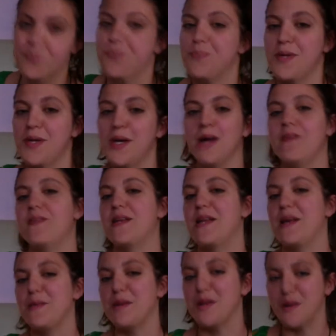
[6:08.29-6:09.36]
But you have to
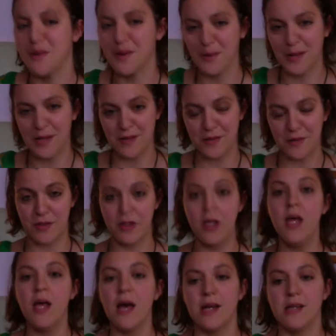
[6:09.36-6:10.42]
let me know the question.
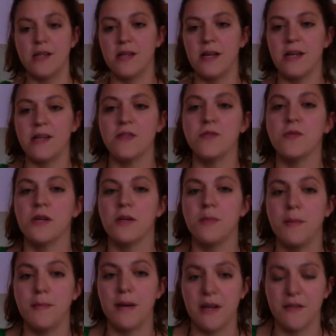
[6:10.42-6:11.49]
And today it's all going to be
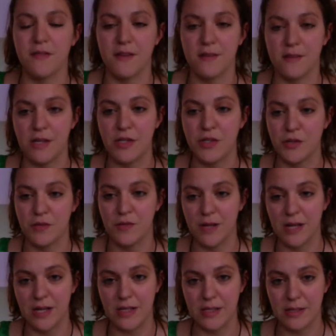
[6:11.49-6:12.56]
manifestation
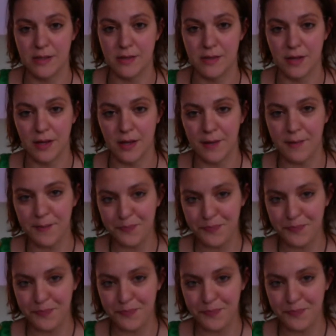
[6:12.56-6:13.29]
related, okay?